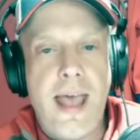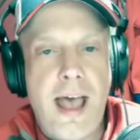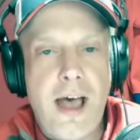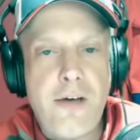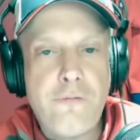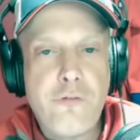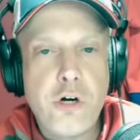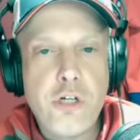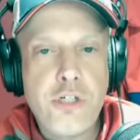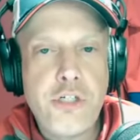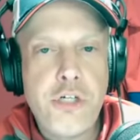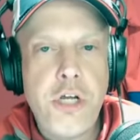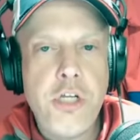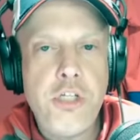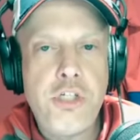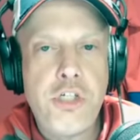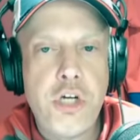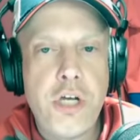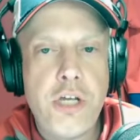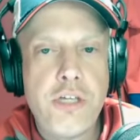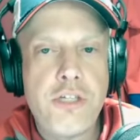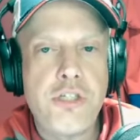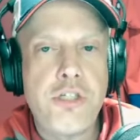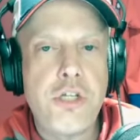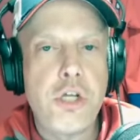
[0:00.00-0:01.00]
averaging
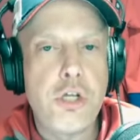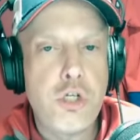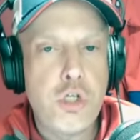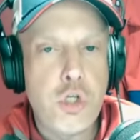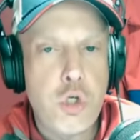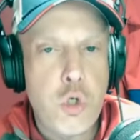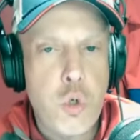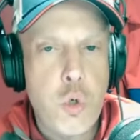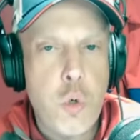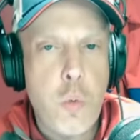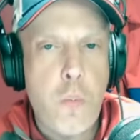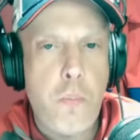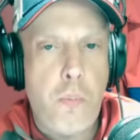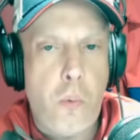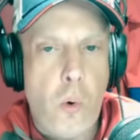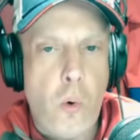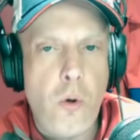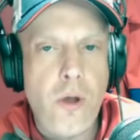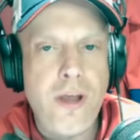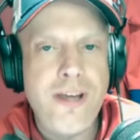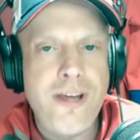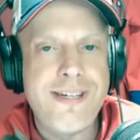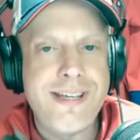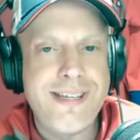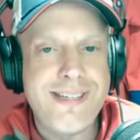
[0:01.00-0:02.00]
just
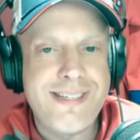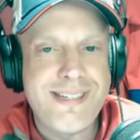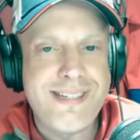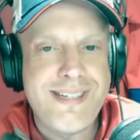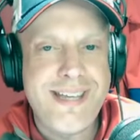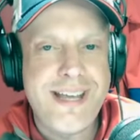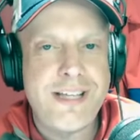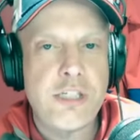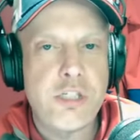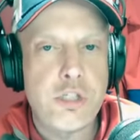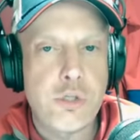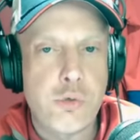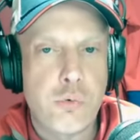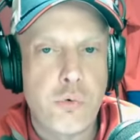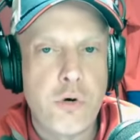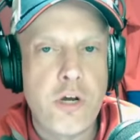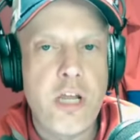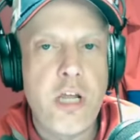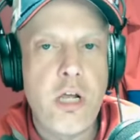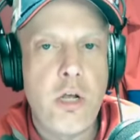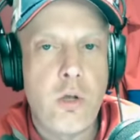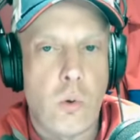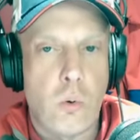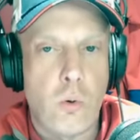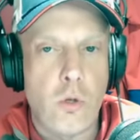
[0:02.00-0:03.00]

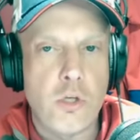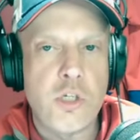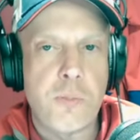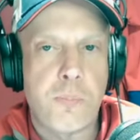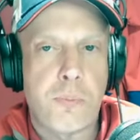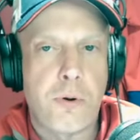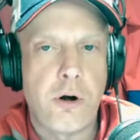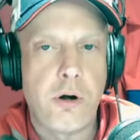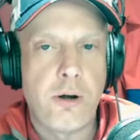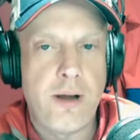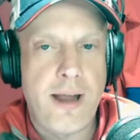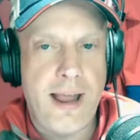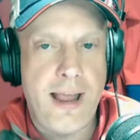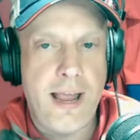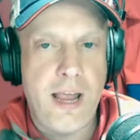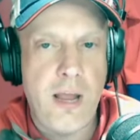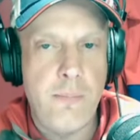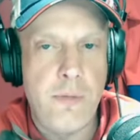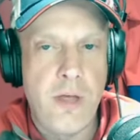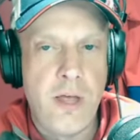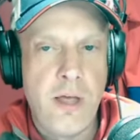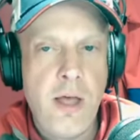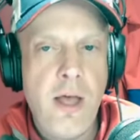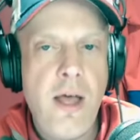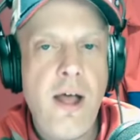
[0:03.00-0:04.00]
2.63 goals per
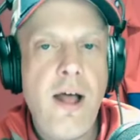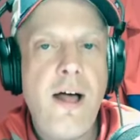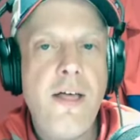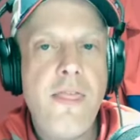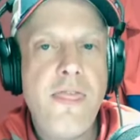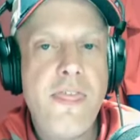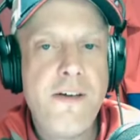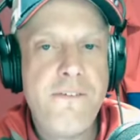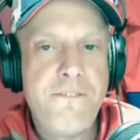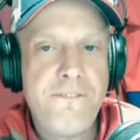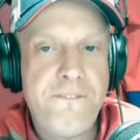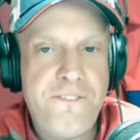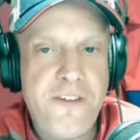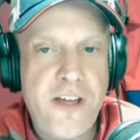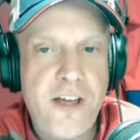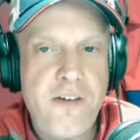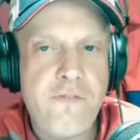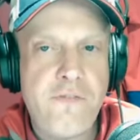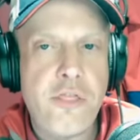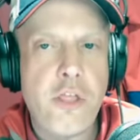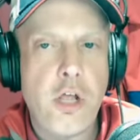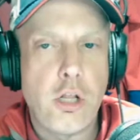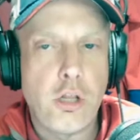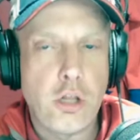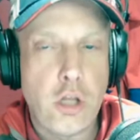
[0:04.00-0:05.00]
game, the
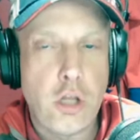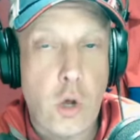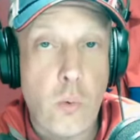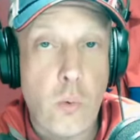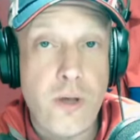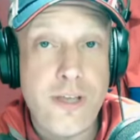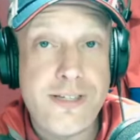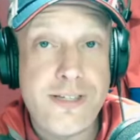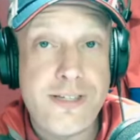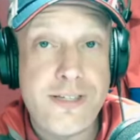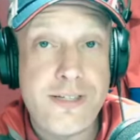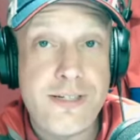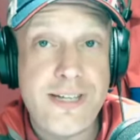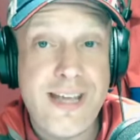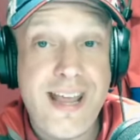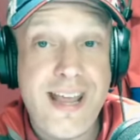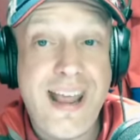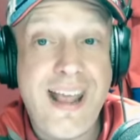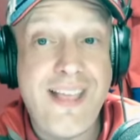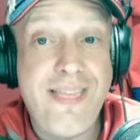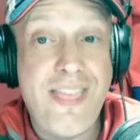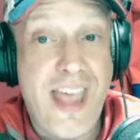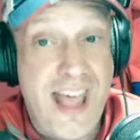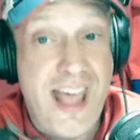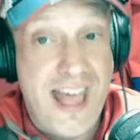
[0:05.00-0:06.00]
fifth lowest
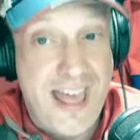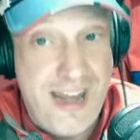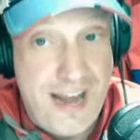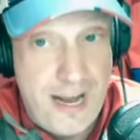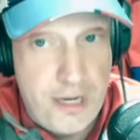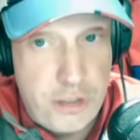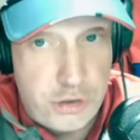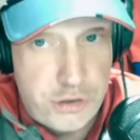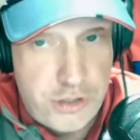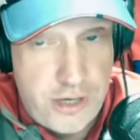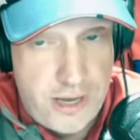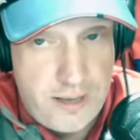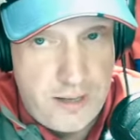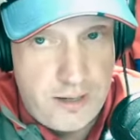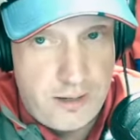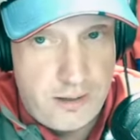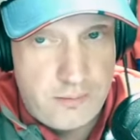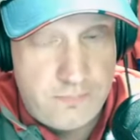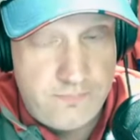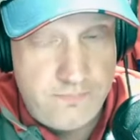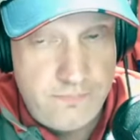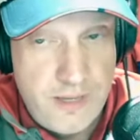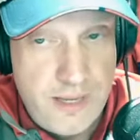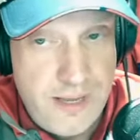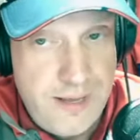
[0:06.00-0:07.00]
in the
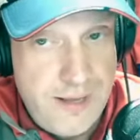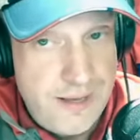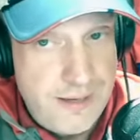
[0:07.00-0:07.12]
NHL.